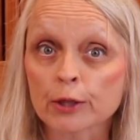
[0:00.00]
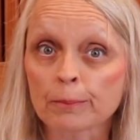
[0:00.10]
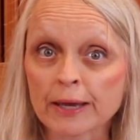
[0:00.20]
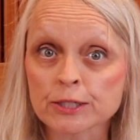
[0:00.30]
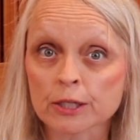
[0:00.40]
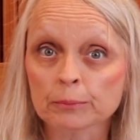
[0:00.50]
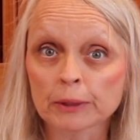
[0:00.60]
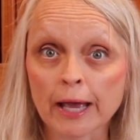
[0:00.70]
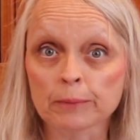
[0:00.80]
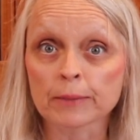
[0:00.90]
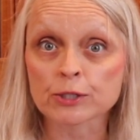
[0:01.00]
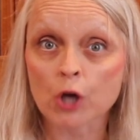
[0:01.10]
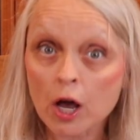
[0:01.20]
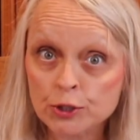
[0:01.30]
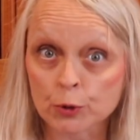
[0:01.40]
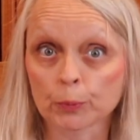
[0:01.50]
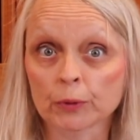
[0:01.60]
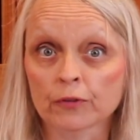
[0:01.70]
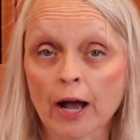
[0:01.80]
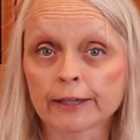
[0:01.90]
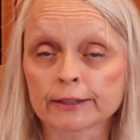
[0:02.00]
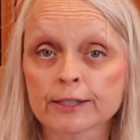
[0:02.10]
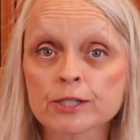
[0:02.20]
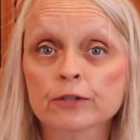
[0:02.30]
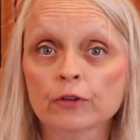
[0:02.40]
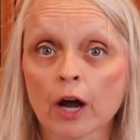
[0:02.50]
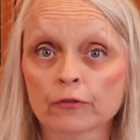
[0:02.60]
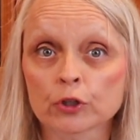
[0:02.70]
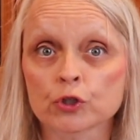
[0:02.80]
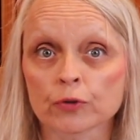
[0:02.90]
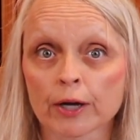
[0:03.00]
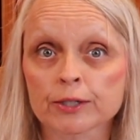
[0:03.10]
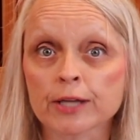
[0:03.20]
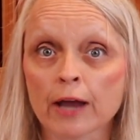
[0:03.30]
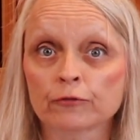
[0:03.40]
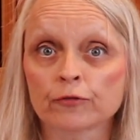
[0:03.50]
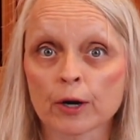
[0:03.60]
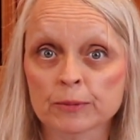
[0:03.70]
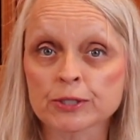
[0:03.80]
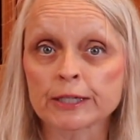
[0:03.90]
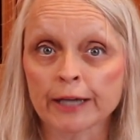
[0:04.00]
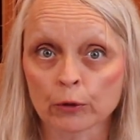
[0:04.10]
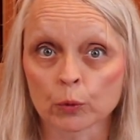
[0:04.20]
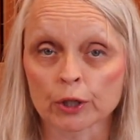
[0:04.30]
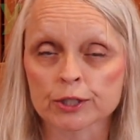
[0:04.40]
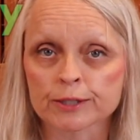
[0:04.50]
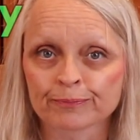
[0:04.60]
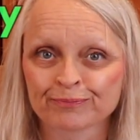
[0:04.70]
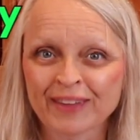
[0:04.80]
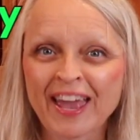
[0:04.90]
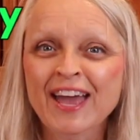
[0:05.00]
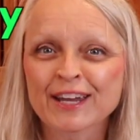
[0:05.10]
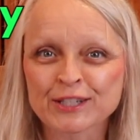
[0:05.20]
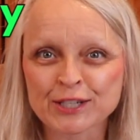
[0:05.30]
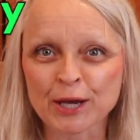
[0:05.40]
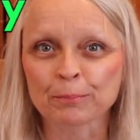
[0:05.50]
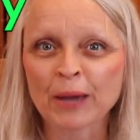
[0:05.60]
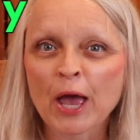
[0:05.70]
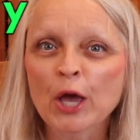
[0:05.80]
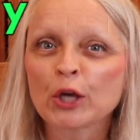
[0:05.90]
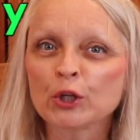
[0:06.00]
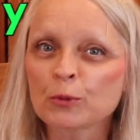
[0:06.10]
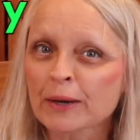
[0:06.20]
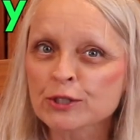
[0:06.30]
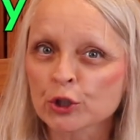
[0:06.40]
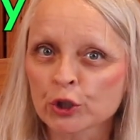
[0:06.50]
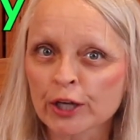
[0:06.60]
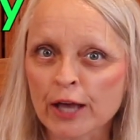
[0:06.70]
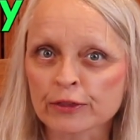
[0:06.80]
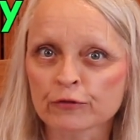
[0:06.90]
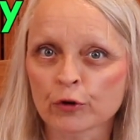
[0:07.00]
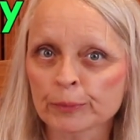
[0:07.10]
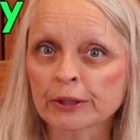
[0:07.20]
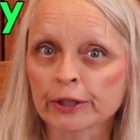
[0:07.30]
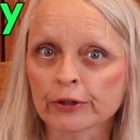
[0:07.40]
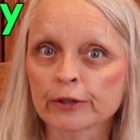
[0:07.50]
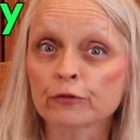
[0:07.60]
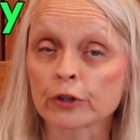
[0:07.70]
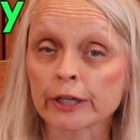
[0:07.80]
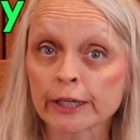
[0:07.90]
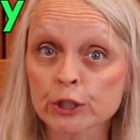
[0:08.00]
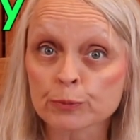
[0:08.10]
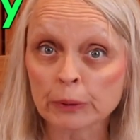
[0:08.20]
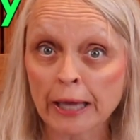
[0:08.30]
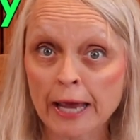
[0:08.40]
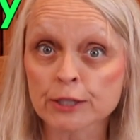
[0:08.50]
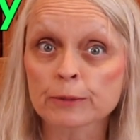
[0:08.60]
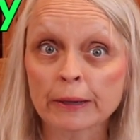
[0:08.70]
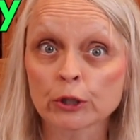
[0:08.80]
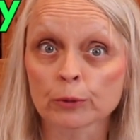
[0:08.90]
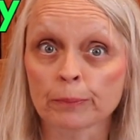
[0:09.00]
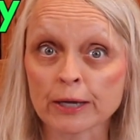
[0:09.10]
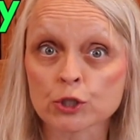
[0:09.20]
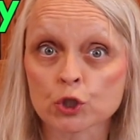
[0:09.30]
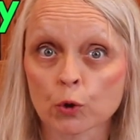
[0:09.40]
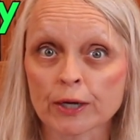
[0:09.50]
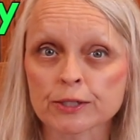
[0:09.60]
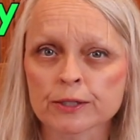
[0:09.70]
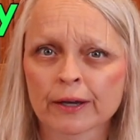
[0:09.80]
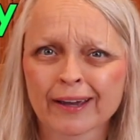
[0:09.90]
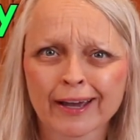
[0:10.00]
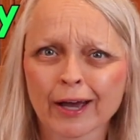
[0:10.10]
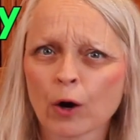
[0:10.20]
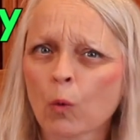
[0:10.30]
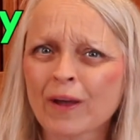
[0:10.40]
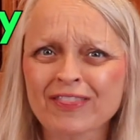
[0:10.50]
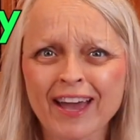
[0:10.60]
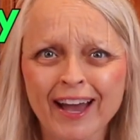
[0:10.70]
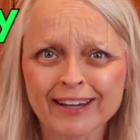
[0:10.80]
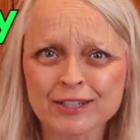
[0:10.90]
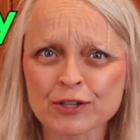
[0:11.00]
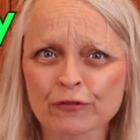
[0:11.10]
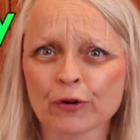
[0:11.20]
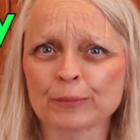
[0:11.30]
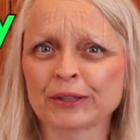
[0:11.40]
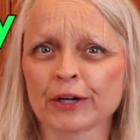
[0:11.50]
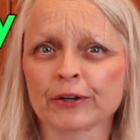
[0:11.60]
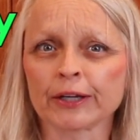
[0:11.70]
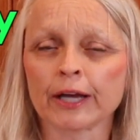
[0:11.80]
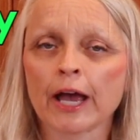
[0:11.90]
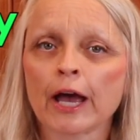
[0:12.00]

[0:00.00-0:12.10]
The basic plan must also provide a list of covered drugs and pharmacy networks. Tip: you must look at the formulary for each plan to make your best choice. What the heck is the formulary?